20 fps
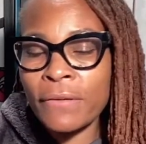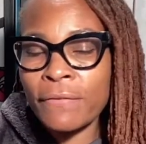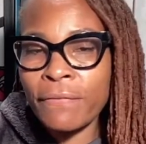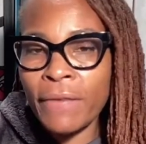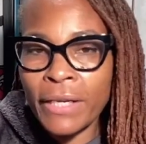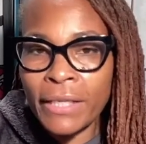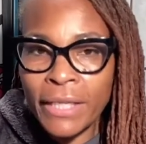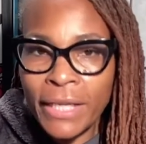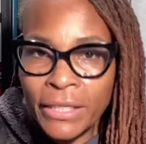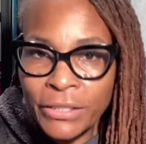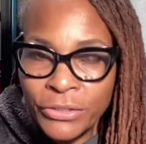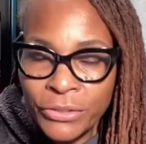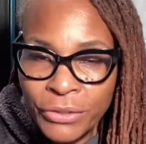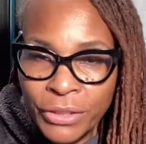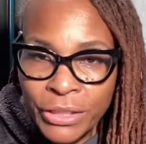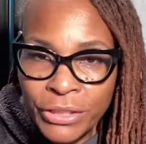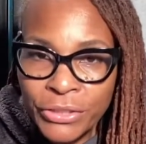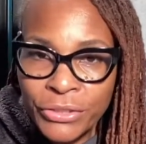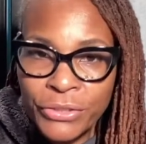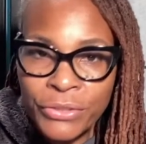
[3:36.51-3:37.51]
financial
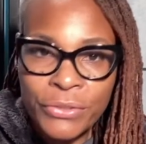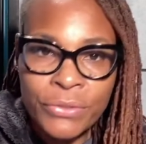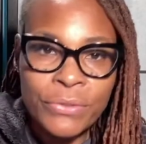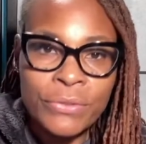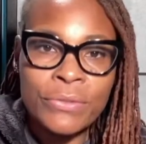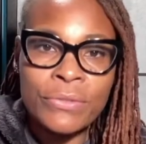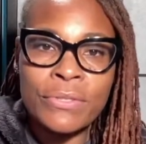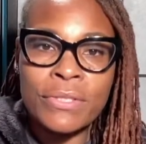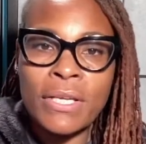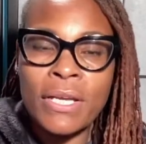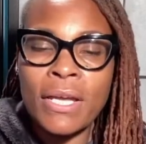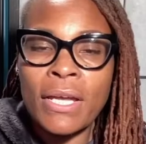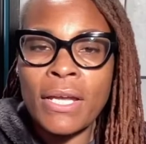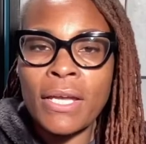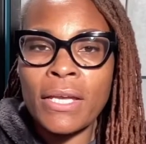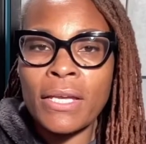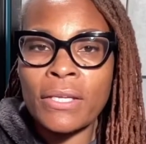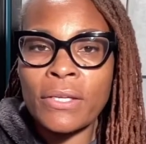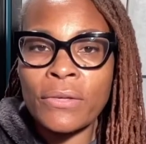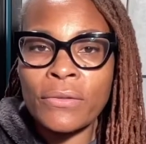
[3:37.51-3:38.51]
issues,
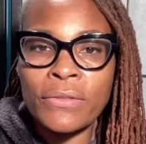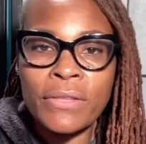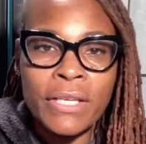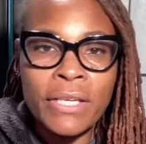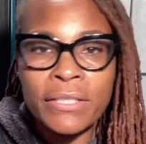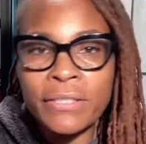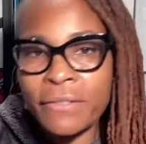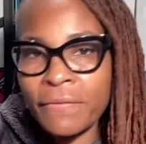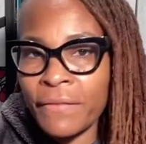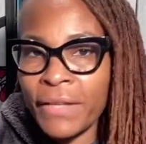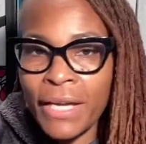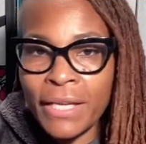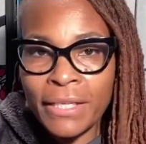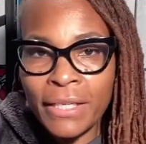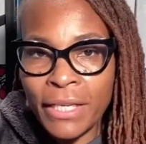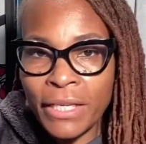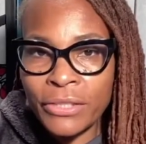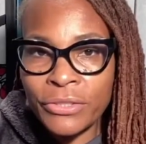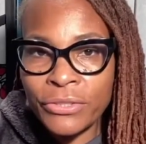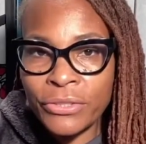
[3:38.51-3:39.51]
you know, things of that
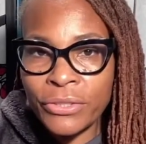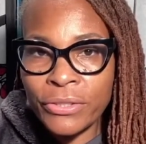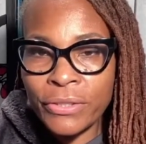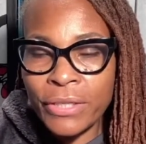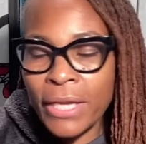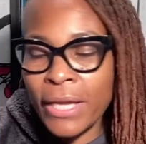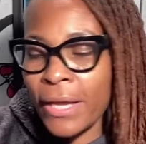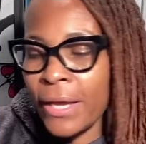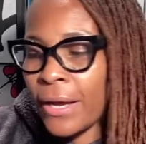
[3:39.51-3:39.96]
nature.